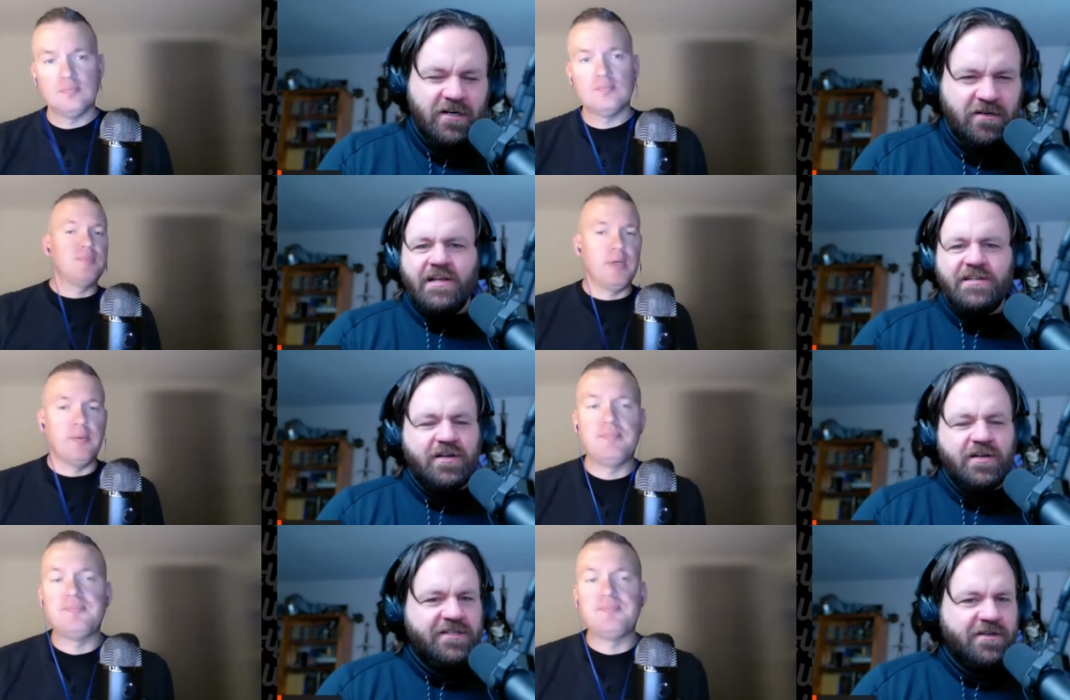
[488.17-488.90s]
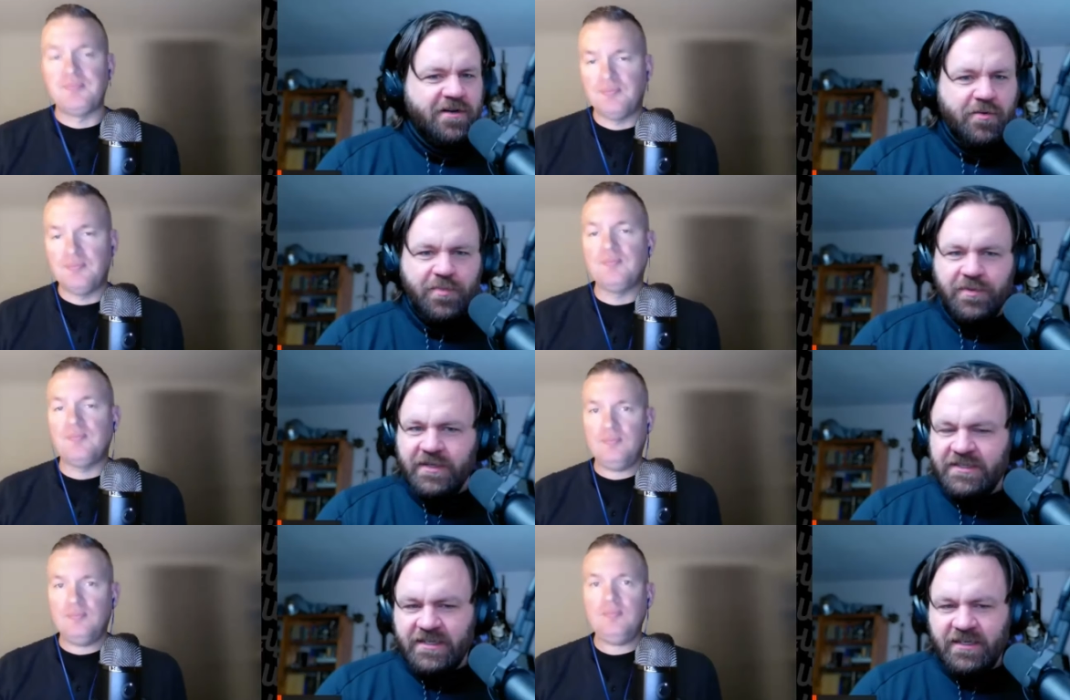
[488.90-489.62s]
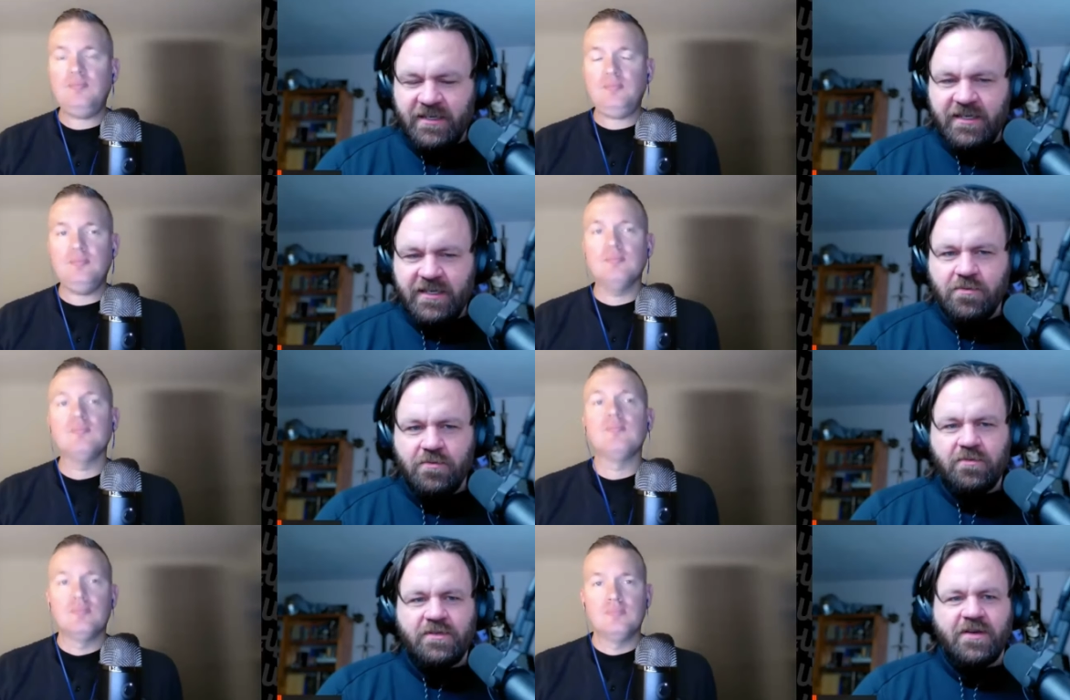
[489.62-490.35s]
Speaker 1: It's not a sound I grew up listening. You
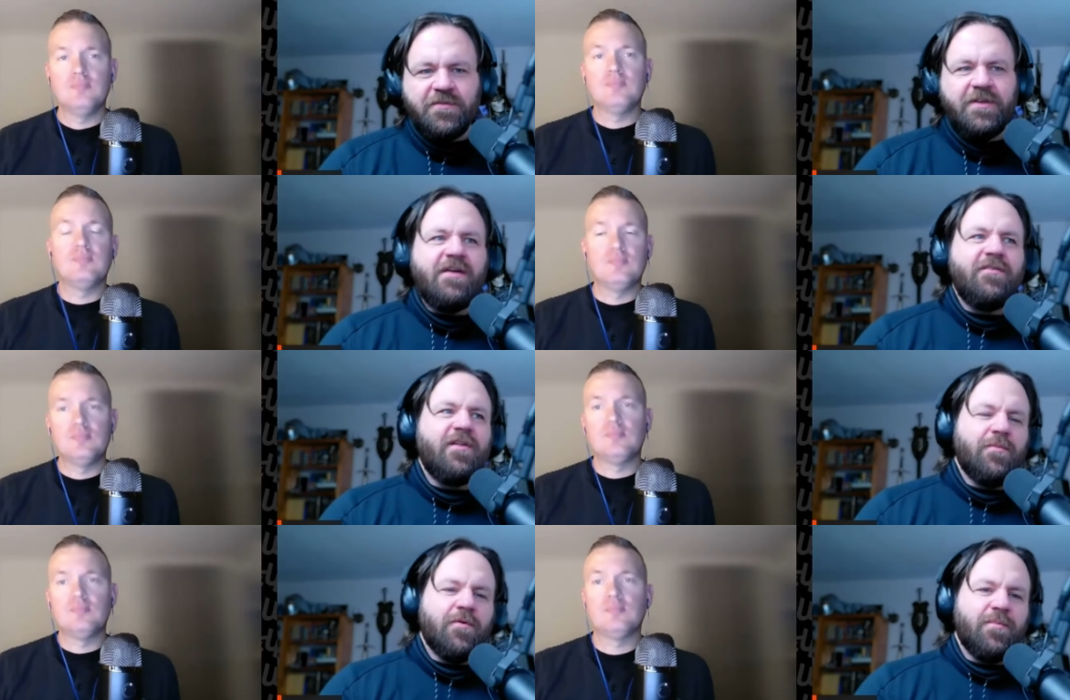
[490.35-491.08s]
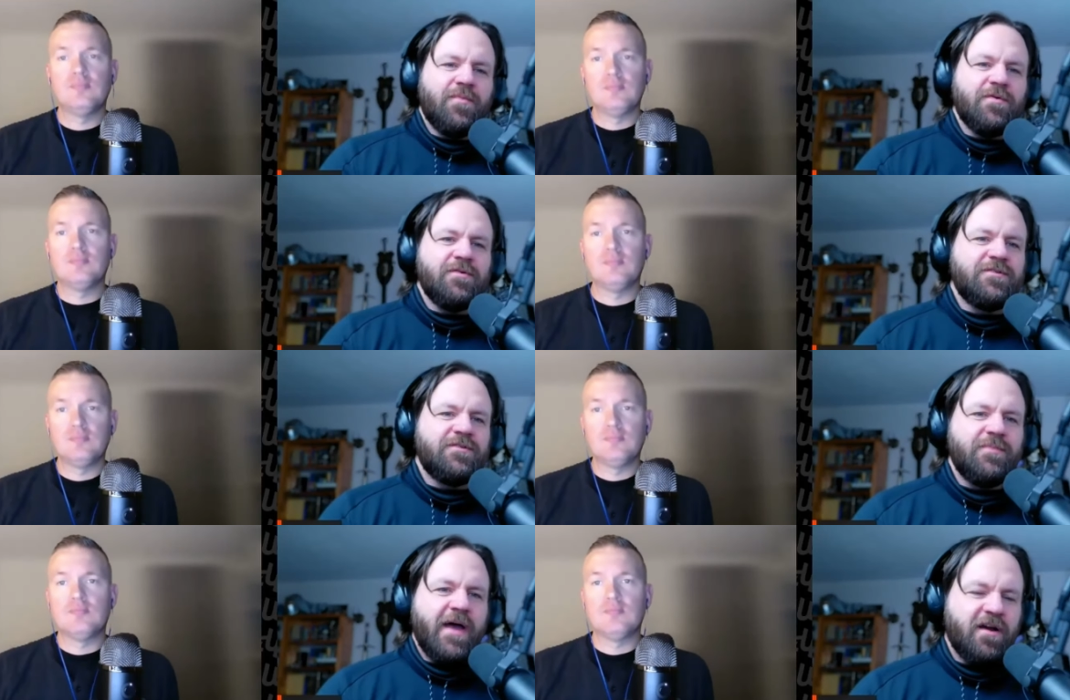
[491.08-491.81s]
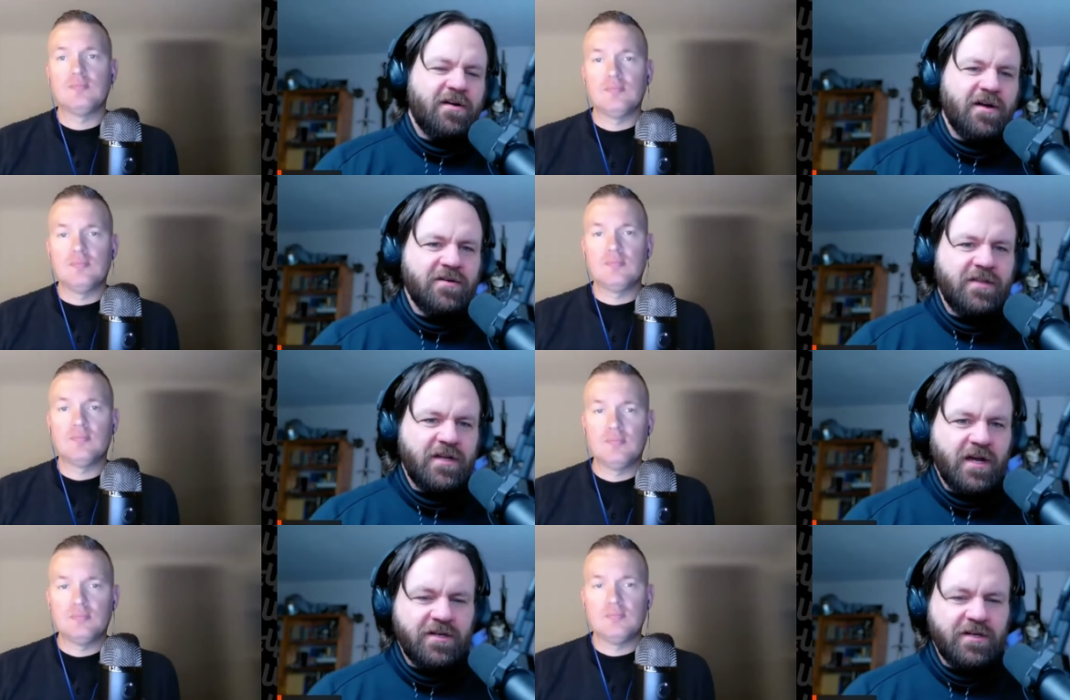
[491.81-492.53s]
definitely have a lot more Bruce background than
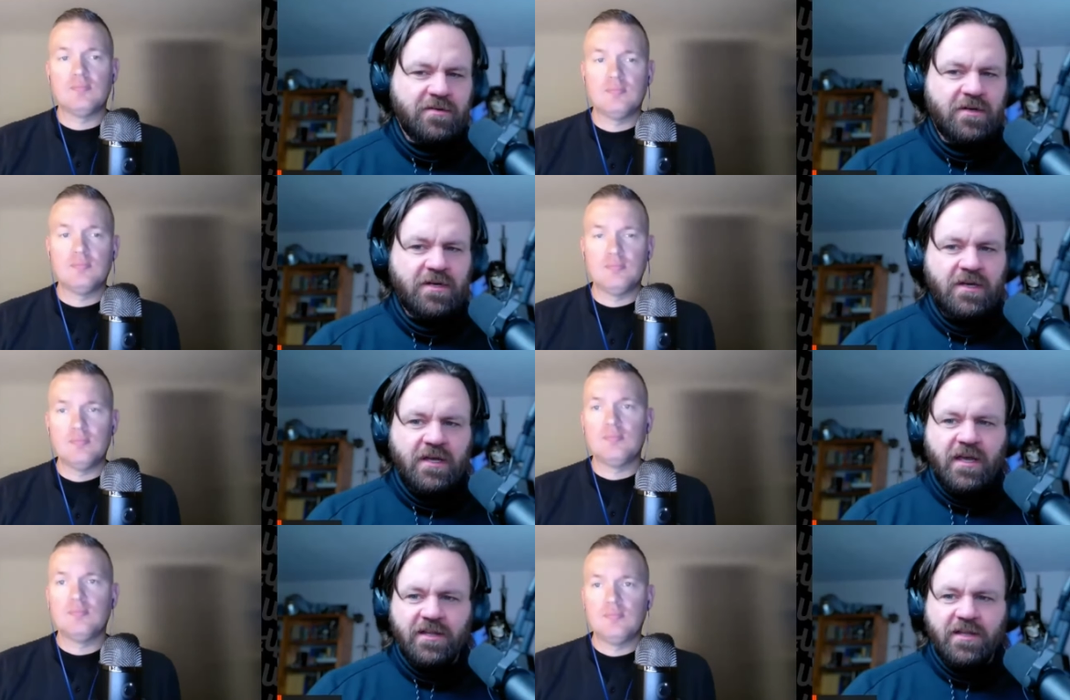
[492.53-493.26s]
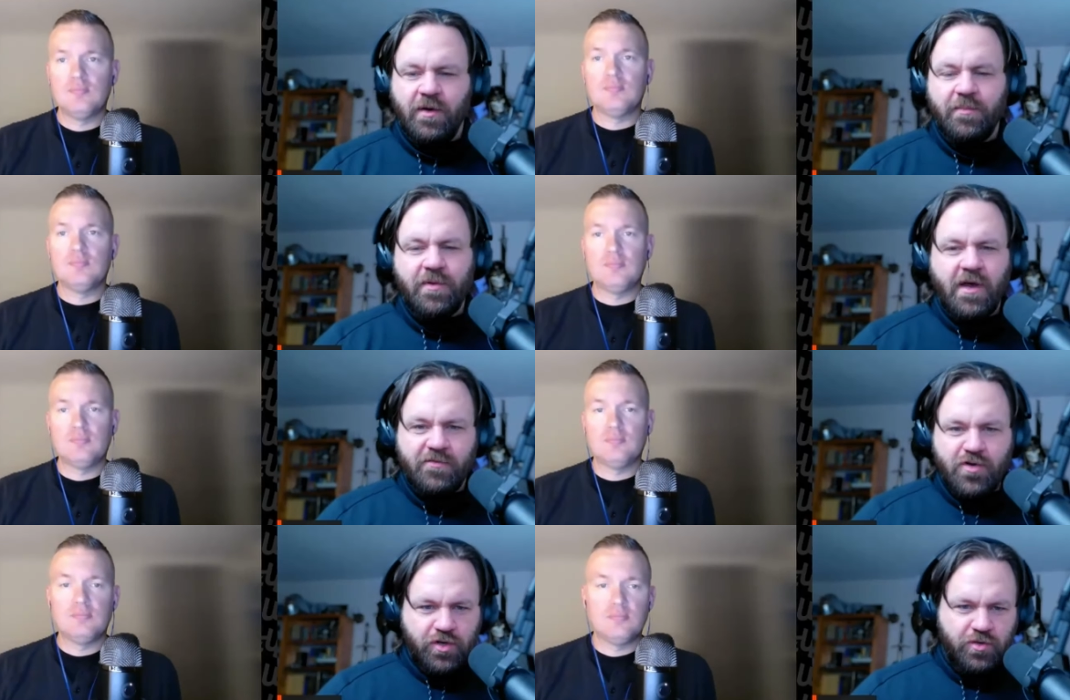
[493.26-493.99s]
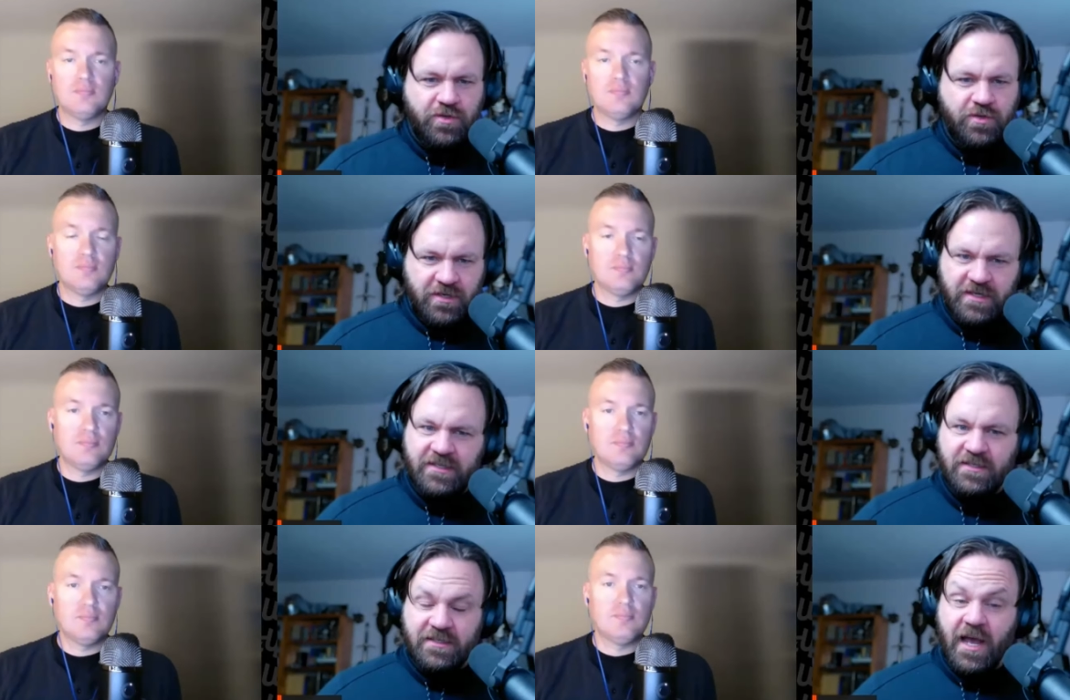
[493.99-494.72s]
I do, and so I'm kind of new to
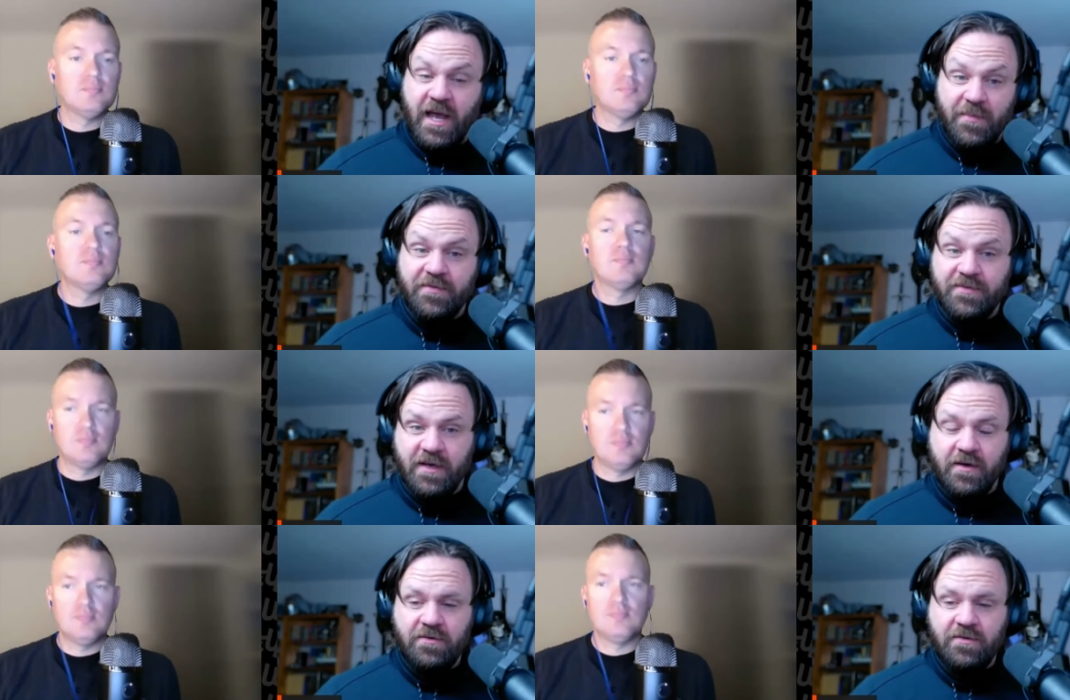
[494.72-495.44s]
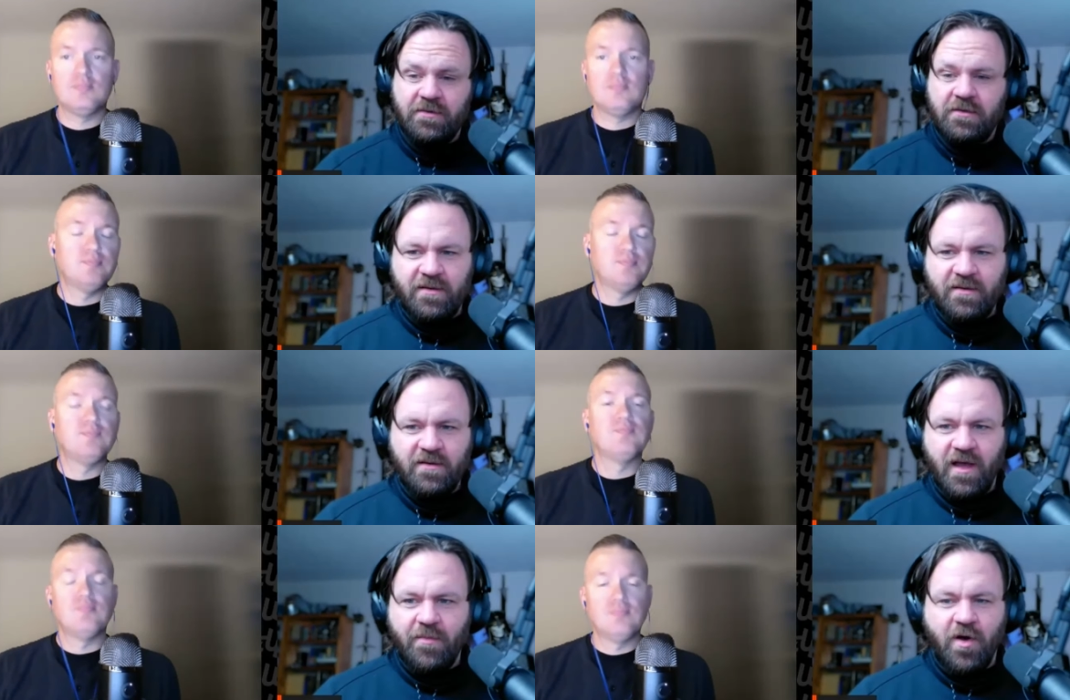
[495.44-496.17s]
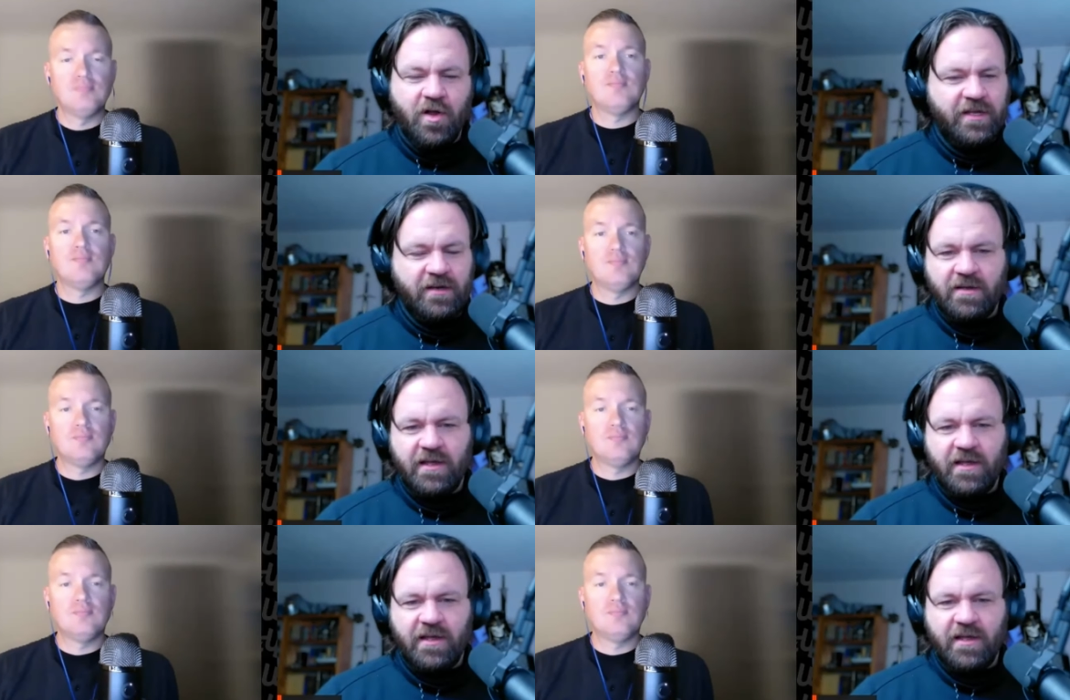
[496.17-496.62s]
this type of sound. I'm all in. Like,